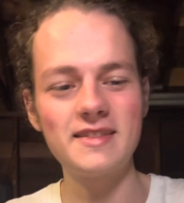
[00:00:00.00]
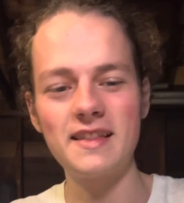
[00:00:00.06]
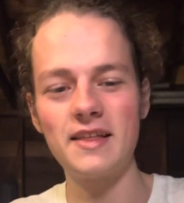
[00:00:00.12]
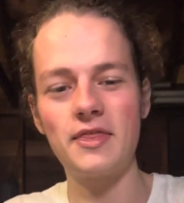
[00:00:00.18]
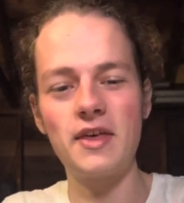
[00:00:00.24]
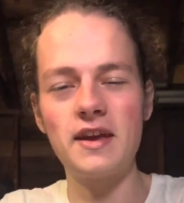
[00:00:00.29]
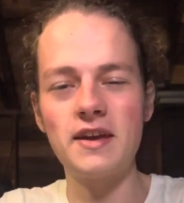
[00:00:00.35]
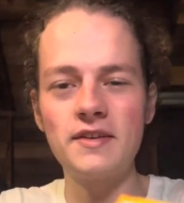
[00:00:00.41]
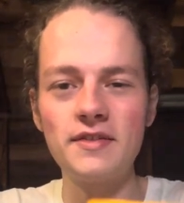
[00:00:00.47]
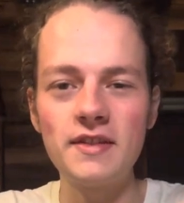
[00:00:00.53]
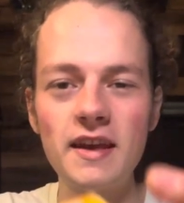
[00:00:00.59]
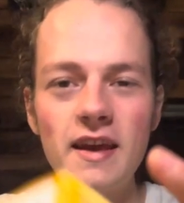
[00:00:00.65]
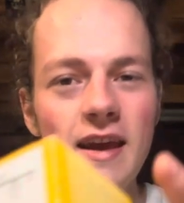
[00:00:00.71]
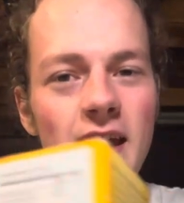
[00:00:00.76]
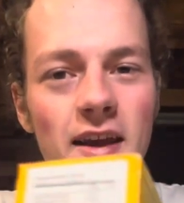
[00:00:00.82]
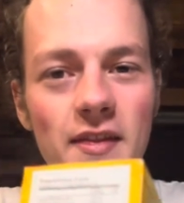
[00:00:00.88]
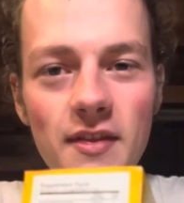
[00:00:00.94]
thinking
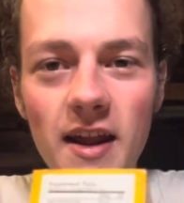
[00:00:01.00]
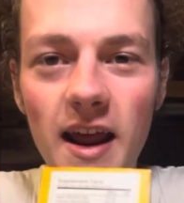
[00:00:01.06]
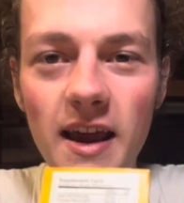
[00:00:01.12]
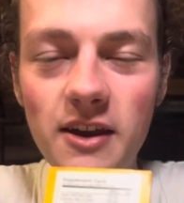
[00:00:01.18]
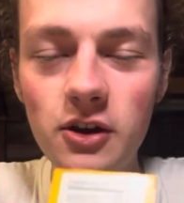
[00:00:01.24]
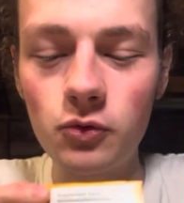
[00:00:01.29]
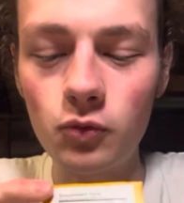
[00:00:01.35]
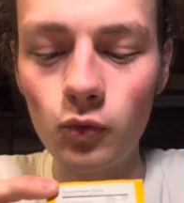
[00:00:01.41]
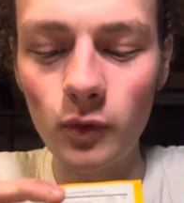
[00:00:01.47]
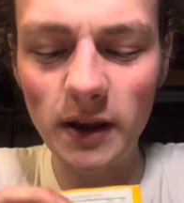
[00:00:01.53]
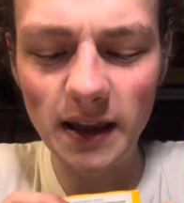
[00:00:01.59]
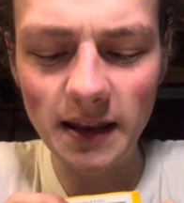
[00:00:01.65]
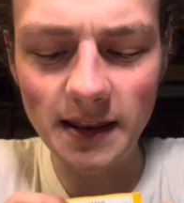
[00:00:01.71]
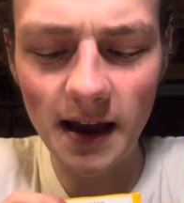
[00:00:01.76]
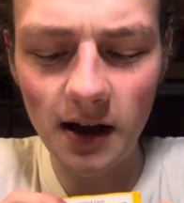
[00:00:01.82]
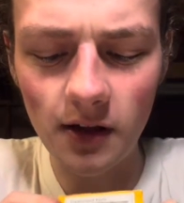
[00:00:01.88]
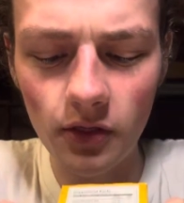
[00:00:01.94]
that I could read
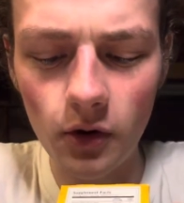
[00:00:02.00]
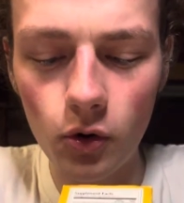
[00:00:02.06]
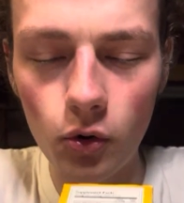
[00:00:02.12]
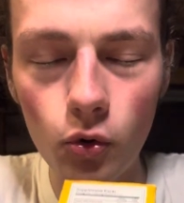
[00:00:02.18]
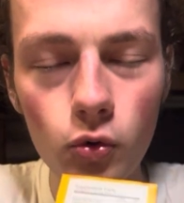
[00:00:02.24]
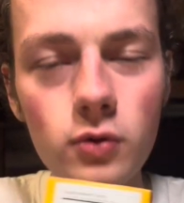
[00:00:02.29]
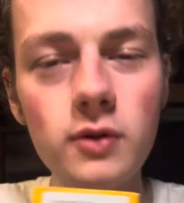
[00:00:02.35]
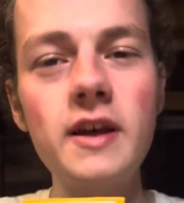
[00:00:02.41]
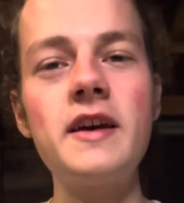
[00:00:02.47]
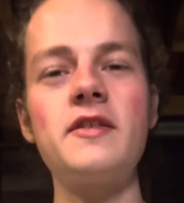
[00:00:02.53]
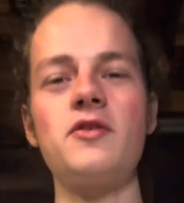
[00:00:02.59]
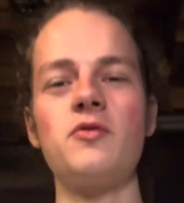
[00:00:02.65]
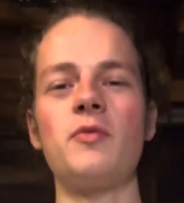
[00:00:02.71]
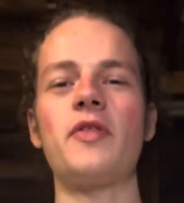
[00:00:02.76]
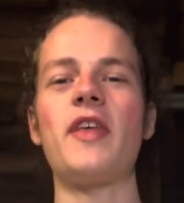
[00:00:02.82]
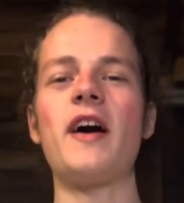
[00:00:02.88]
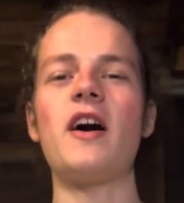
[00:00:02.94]
down the whole list
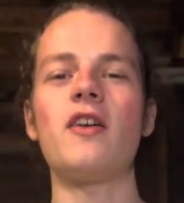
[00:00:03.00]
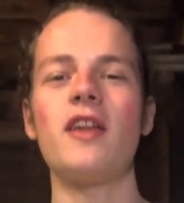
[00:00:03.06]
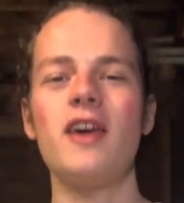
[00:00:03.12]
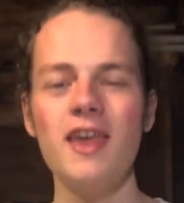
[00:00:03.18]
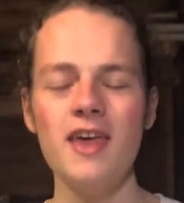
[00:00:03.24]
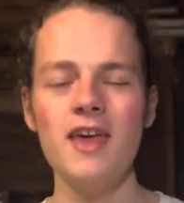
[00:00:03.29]
without